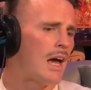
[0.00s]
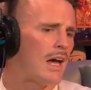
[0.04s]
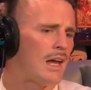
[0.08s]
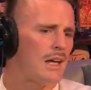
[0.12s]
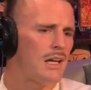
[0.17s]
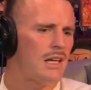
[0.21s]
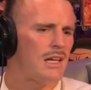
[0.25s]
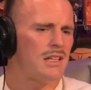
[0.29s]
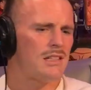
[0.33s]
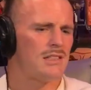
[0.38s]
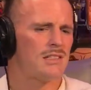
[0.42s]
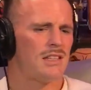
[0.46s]

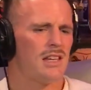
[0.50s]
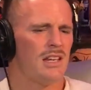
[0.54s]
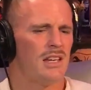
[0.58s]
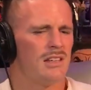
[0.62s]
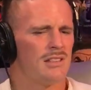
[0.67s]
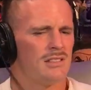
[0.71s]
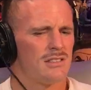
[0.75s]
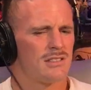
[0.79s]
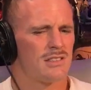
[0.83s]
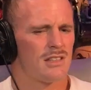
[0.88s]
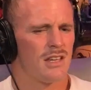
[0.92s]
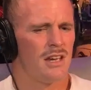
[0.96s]
And
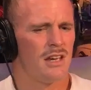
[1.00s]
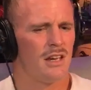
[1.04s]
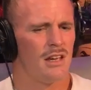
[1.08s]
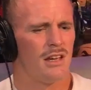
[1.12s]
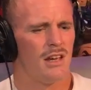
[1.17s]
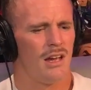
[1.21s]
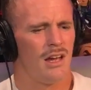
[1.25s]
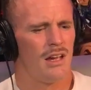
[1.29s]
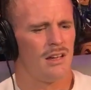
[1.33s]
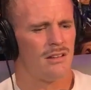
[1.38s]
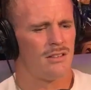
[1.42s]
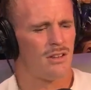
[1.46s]

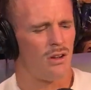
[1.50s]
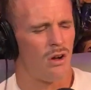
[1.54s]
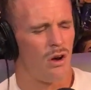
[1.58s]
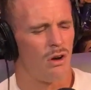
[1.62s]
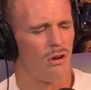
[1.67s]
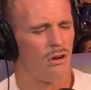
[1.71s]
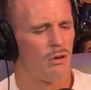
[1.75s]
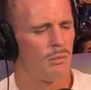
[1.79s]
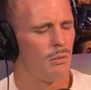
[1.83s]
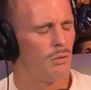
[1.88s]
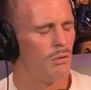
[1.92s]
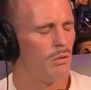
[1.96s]
it's
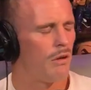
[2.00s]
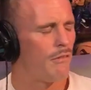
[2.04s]
horrible.